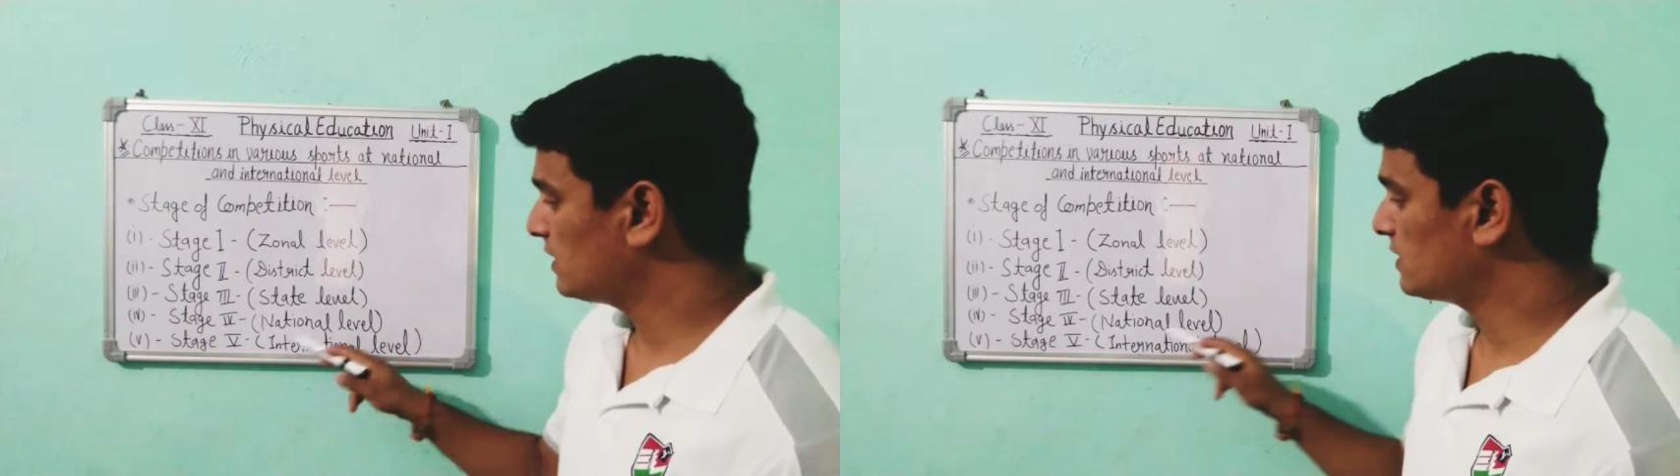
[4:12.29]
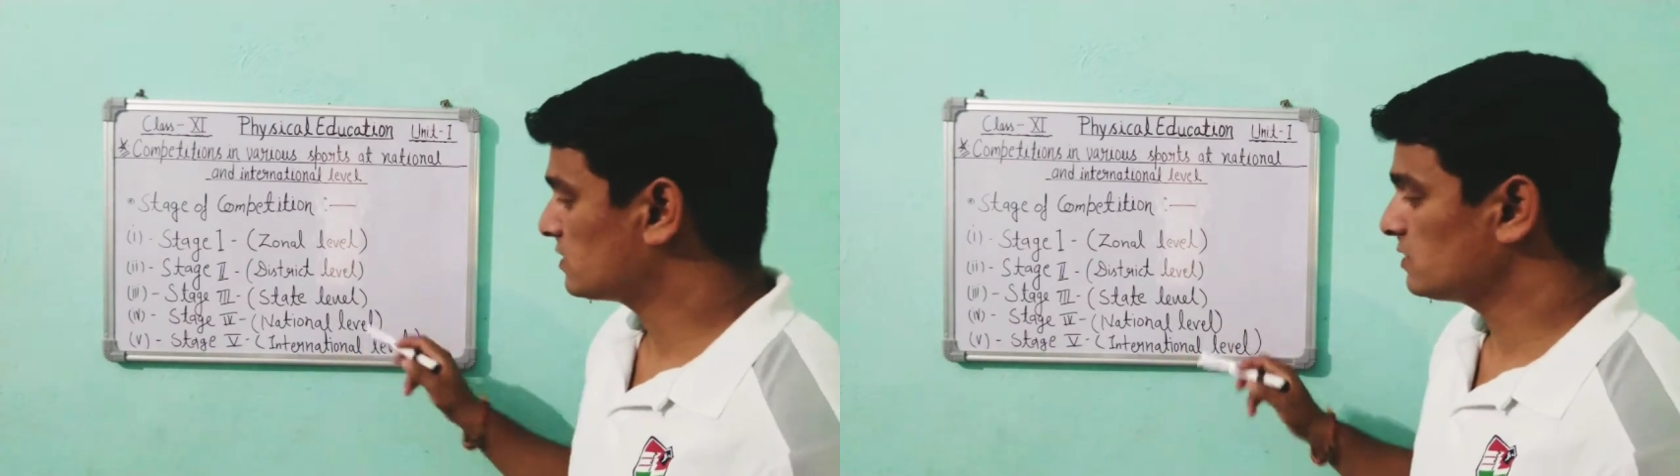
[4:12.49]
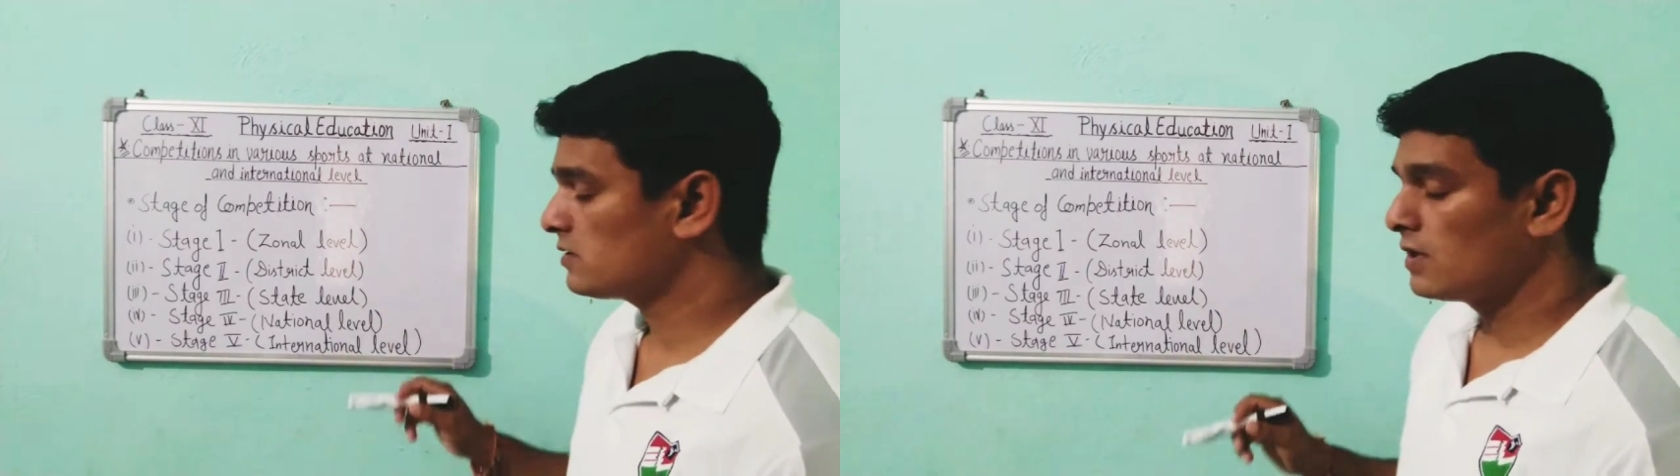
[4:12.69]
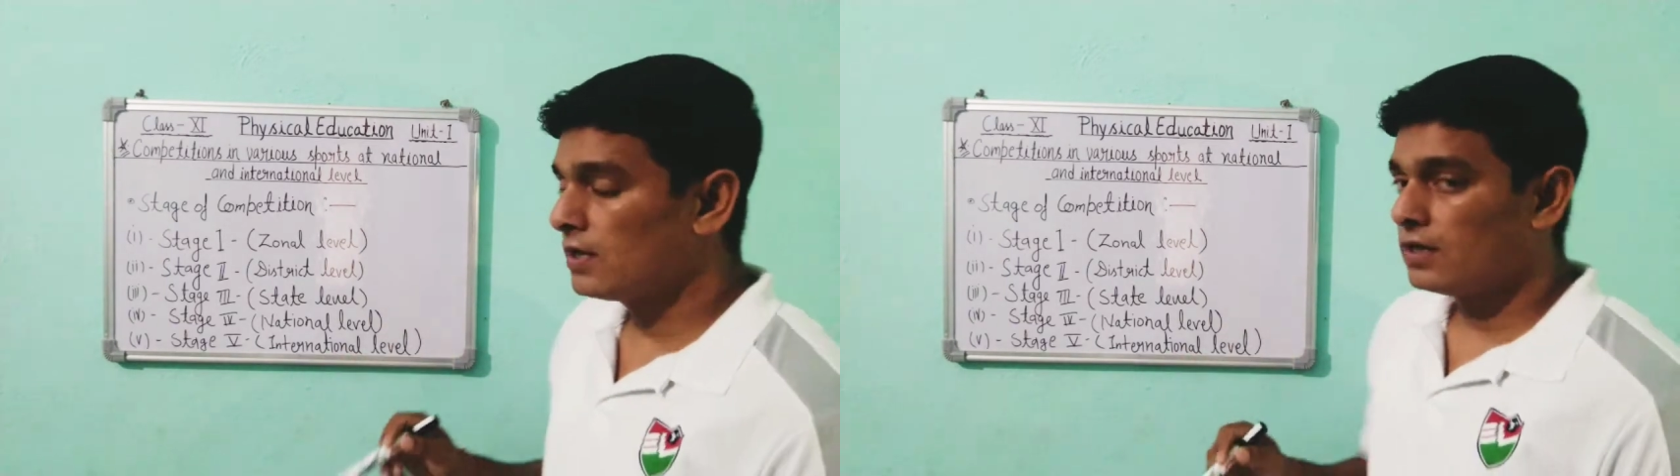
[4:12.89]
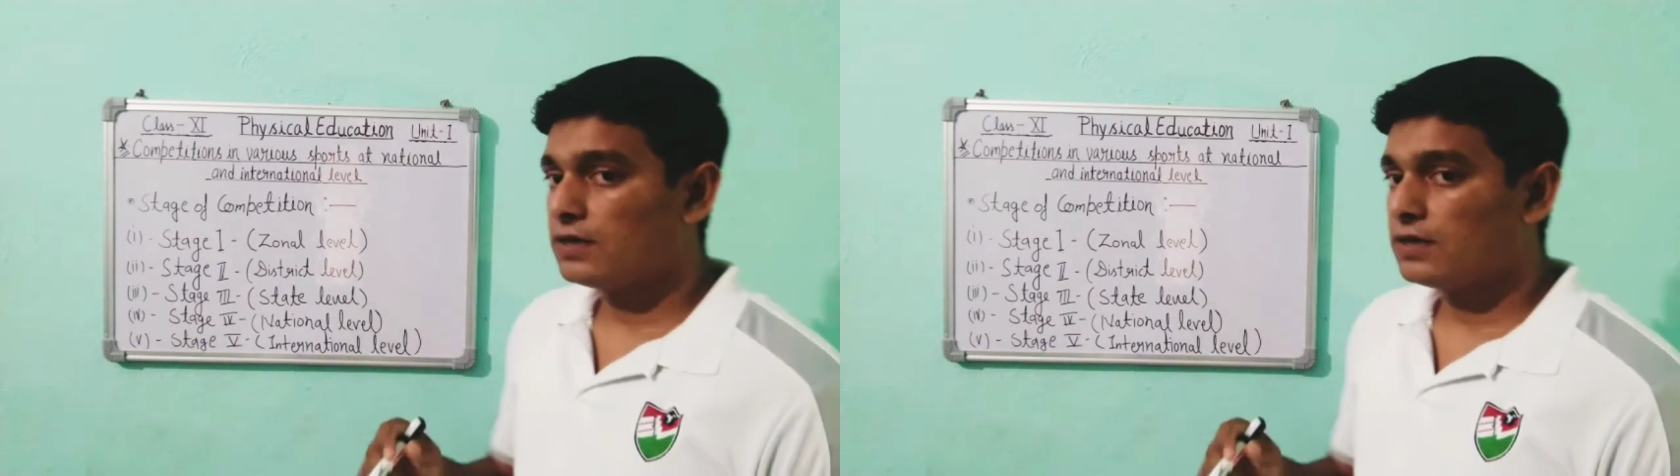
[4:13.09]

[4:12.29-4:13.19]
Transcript: nations